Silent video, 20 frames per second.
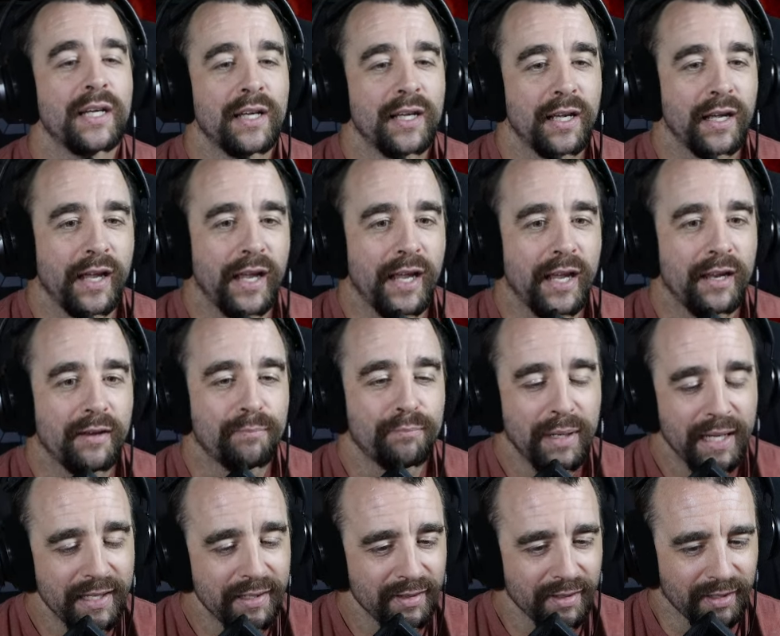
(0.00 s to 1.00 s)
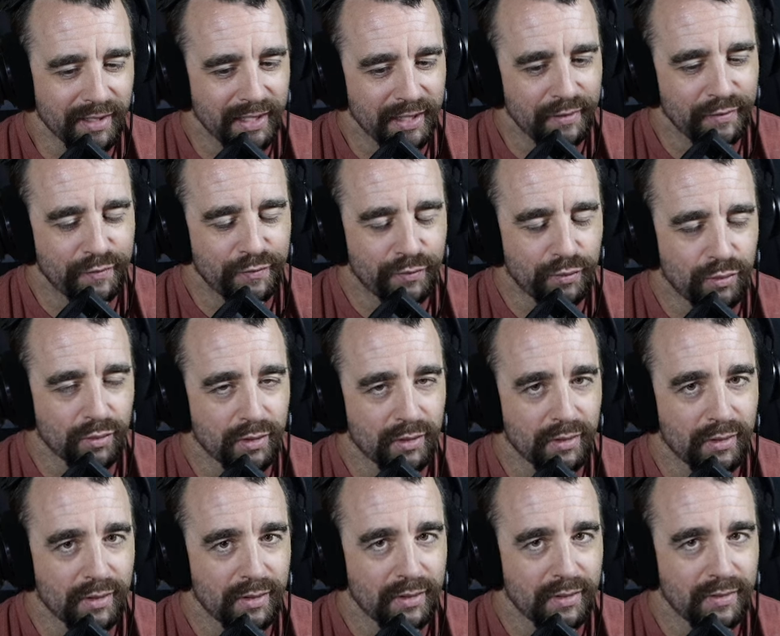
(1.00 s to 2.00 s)
and mainly for
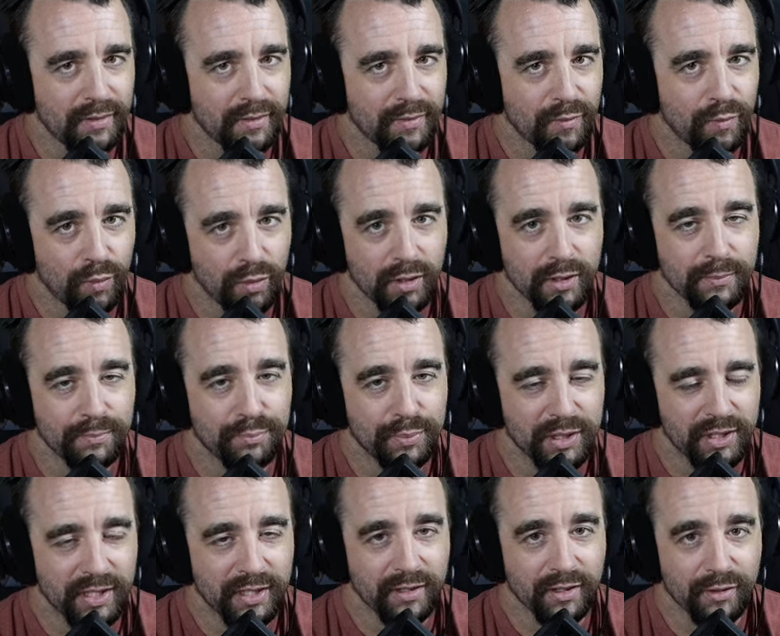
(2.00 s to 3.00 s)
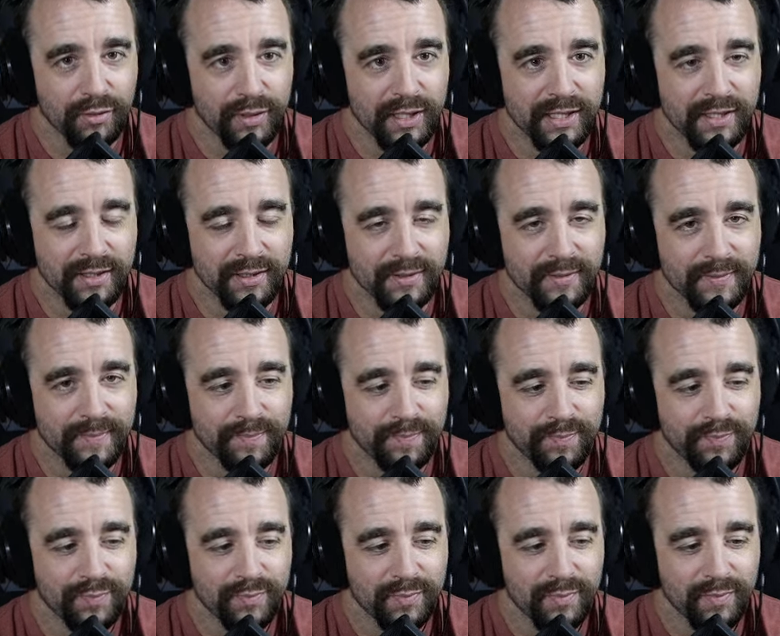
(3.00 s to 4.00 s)
one particular reason.
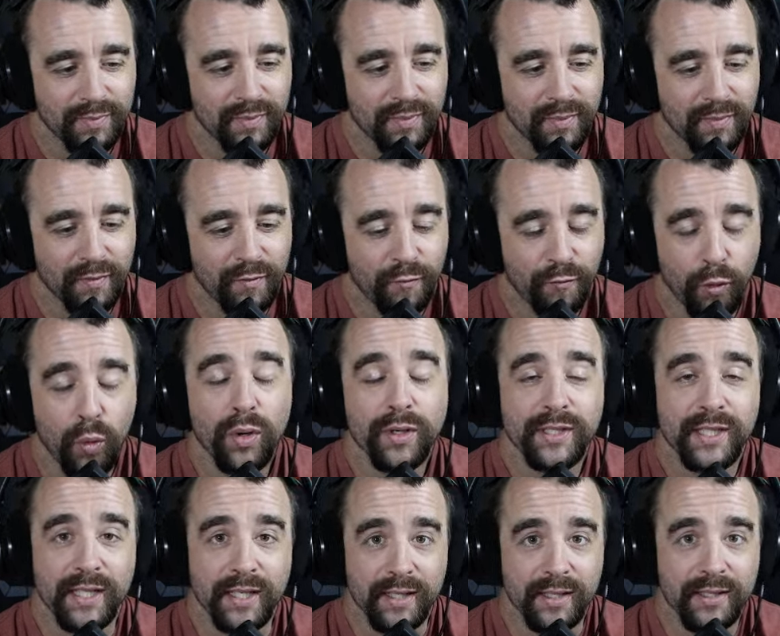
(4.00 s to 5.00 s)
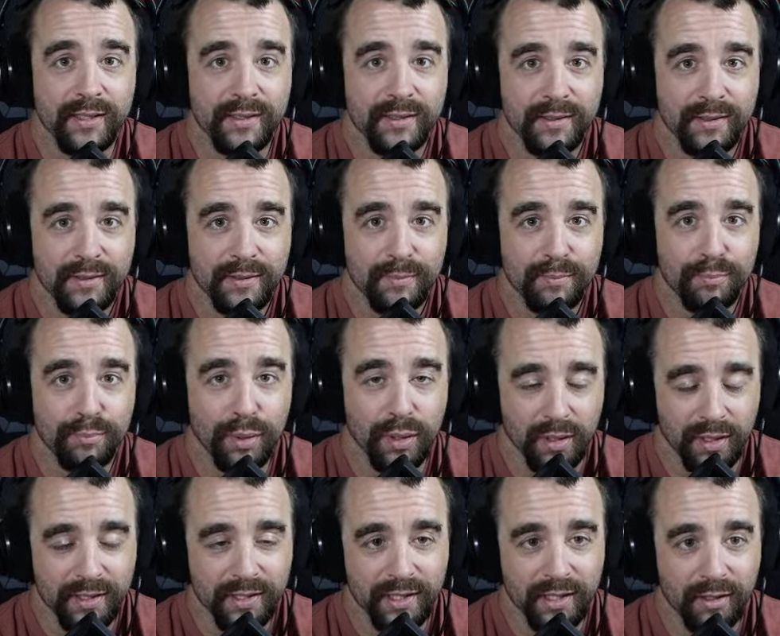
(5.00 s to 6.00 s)
14
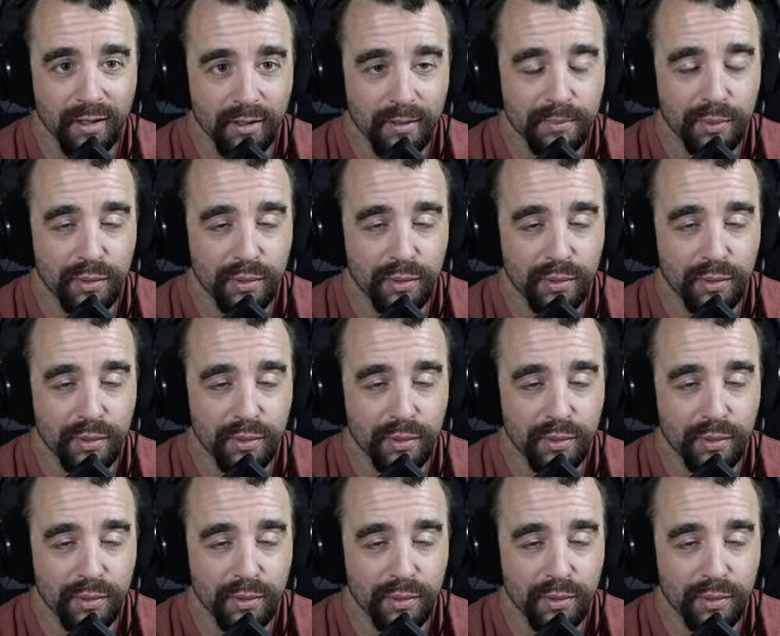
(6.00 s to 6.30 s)
ballistic hard points.